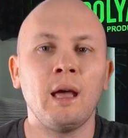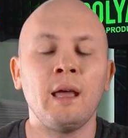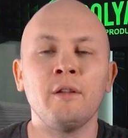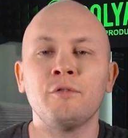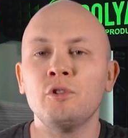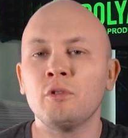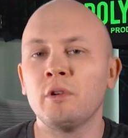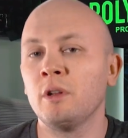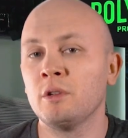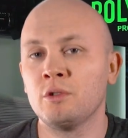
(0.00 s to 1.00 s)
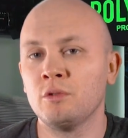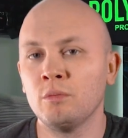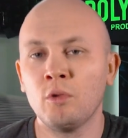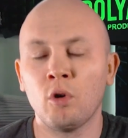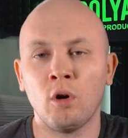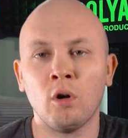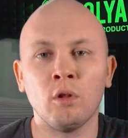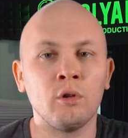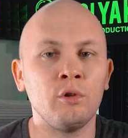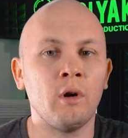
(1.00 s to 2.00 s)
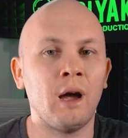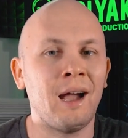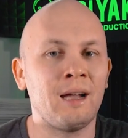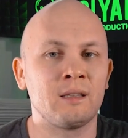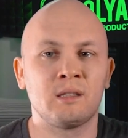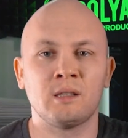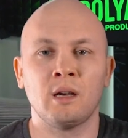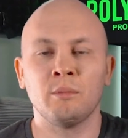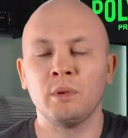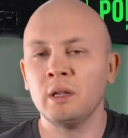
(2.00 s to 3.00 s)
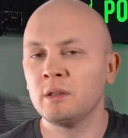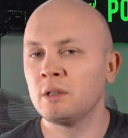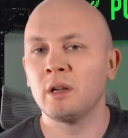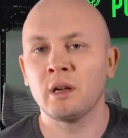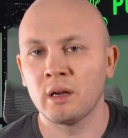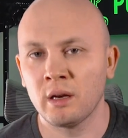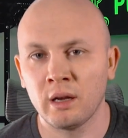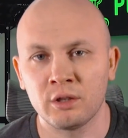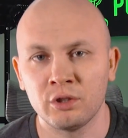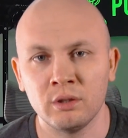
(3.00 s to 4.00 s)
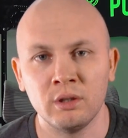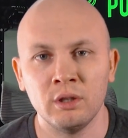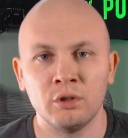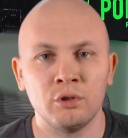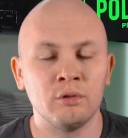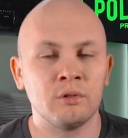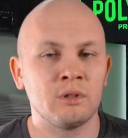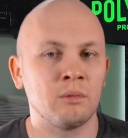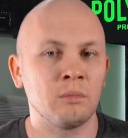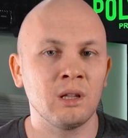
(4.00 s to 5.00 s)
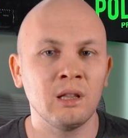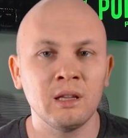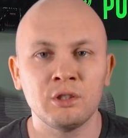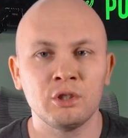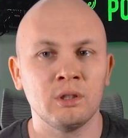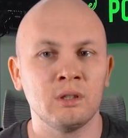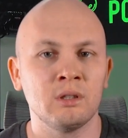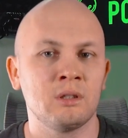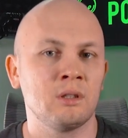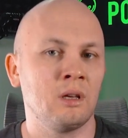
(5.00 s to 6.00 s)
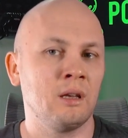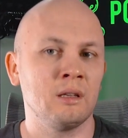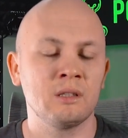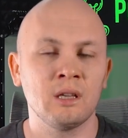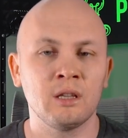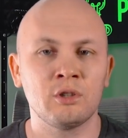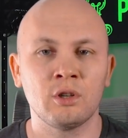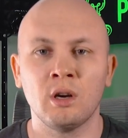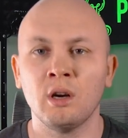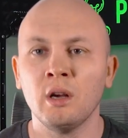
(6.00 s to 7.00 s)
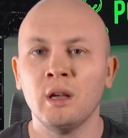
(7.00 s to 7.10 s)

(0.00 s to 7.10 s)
And if during a Zoom call you had some internet connection issues, some glitches, and etc.,